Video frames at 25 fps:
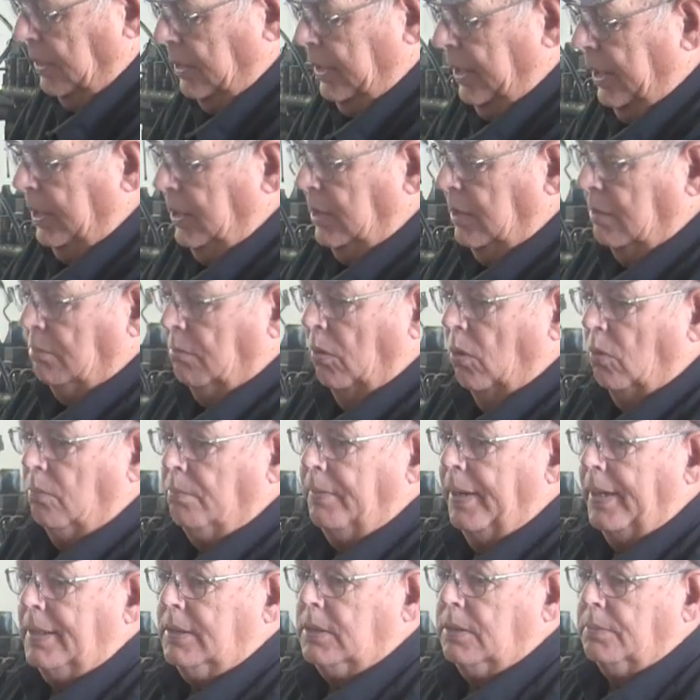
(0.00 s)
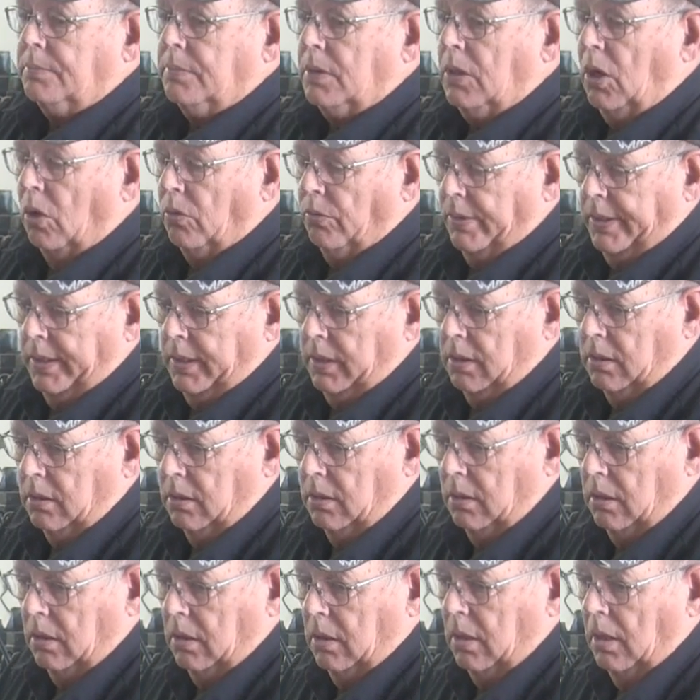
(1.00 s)
to keep the momentum going
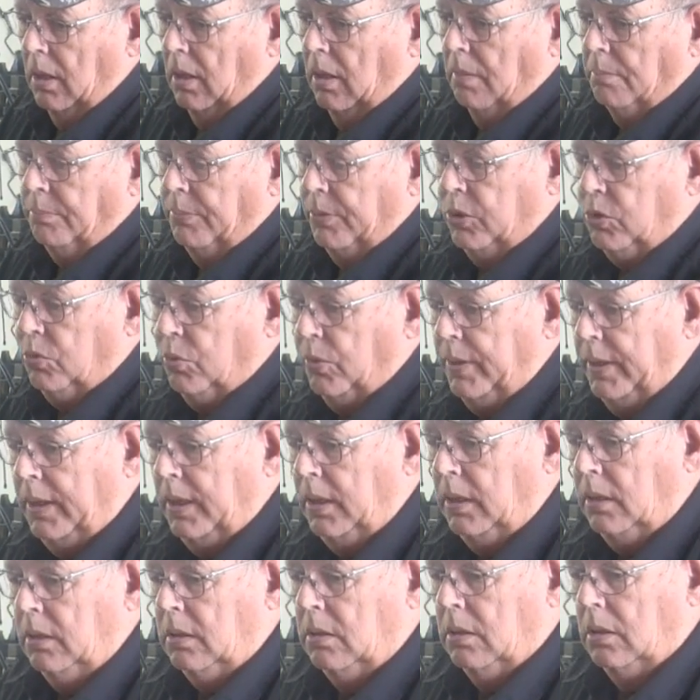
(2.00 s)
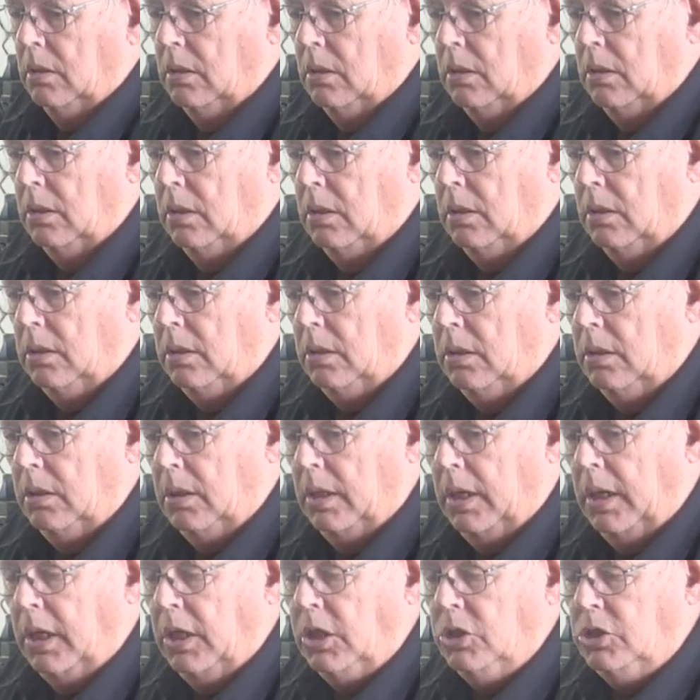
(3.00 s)
between
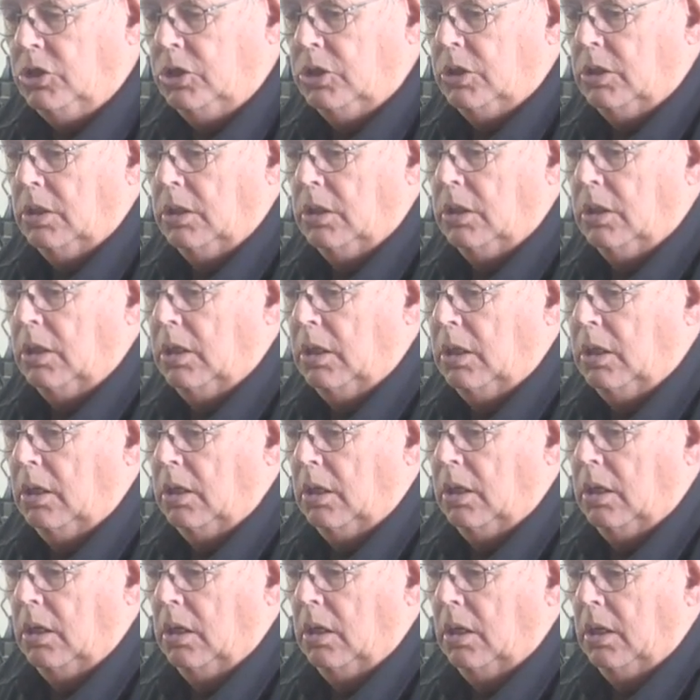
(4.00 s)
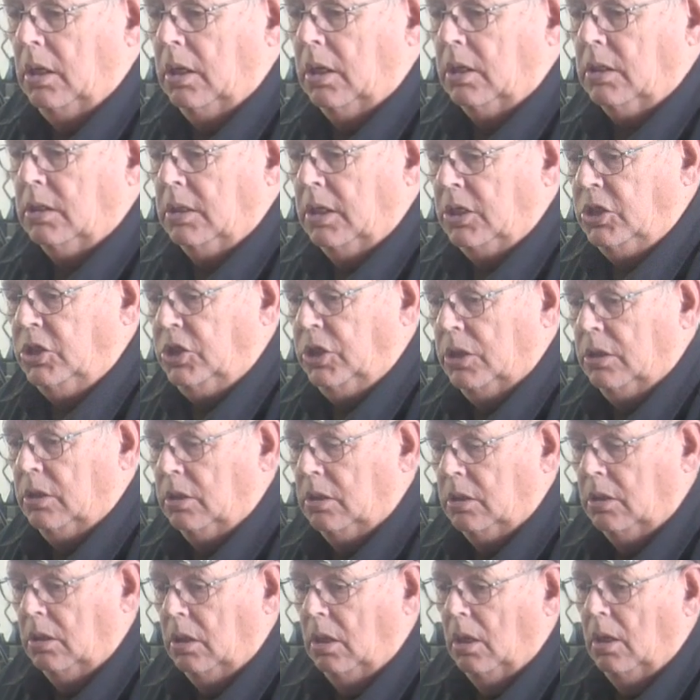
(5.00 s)
each ignition,
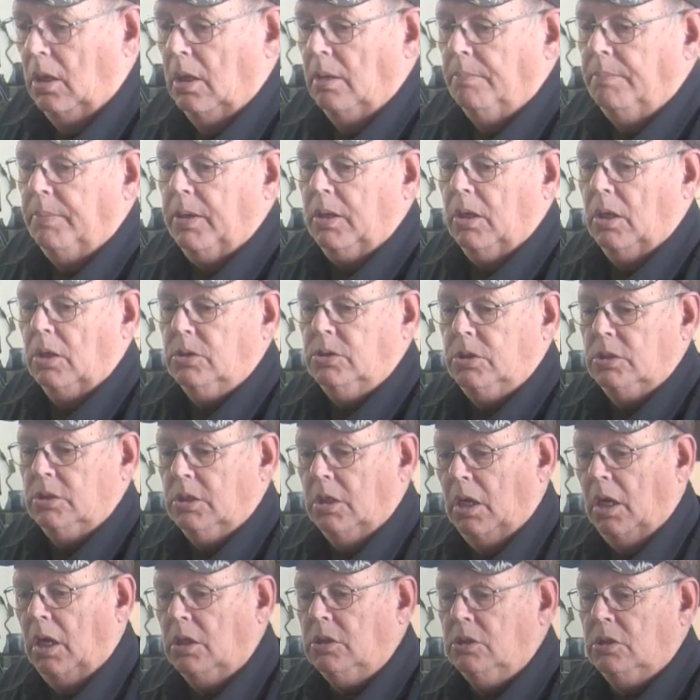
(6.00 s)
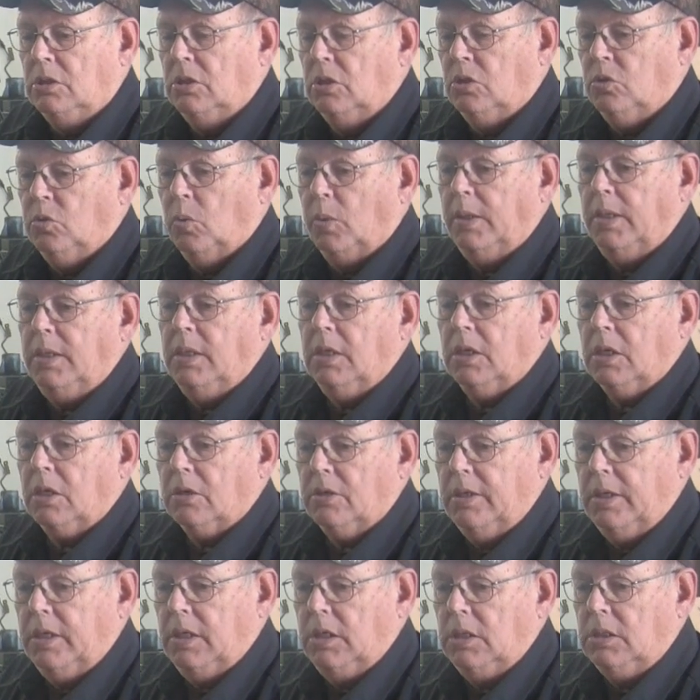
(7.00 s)
because it's 120
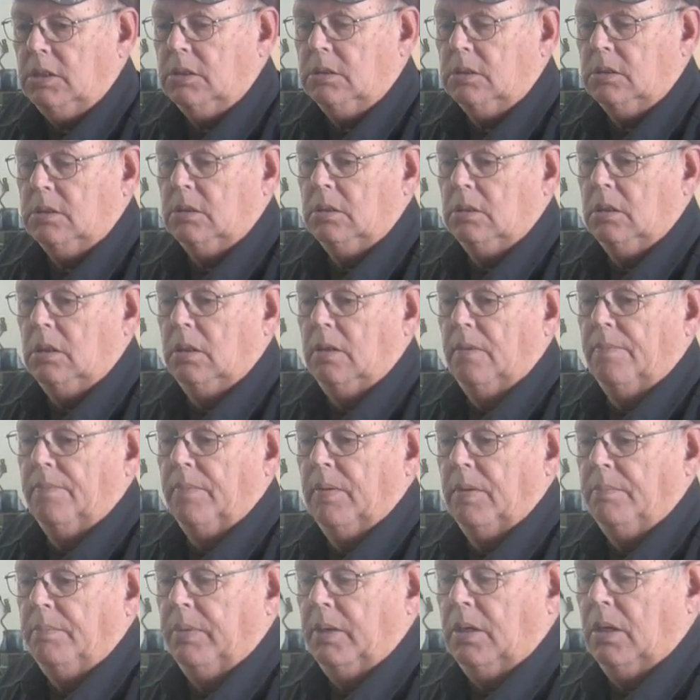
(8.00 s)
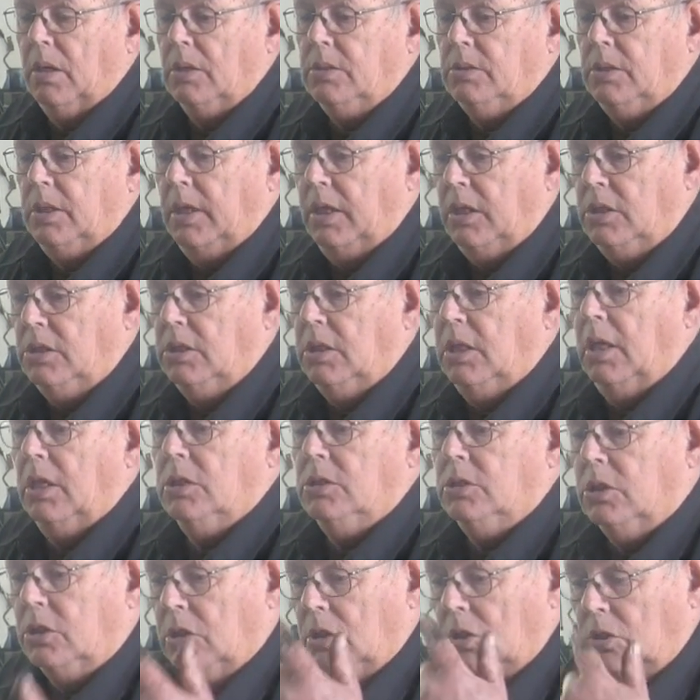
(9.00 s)
degrees, because the engine
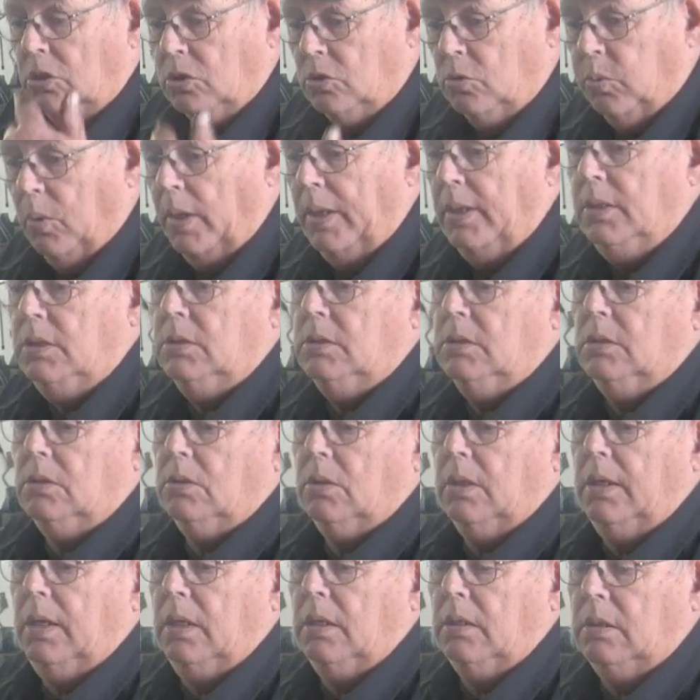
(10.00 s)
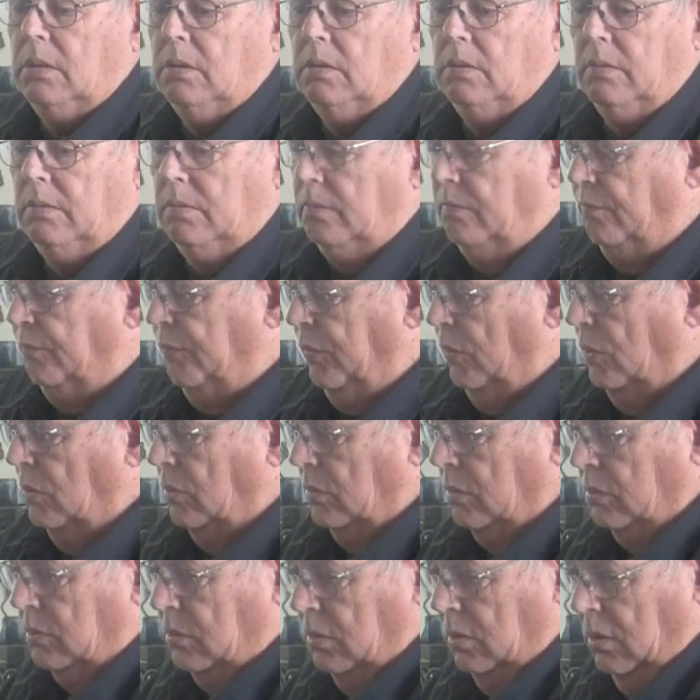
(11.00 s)
has to turn twice to get
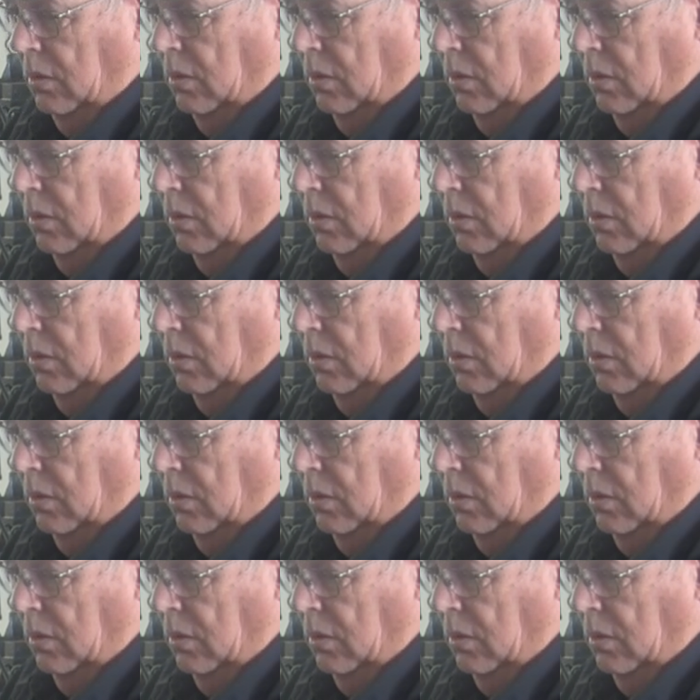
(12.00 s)
full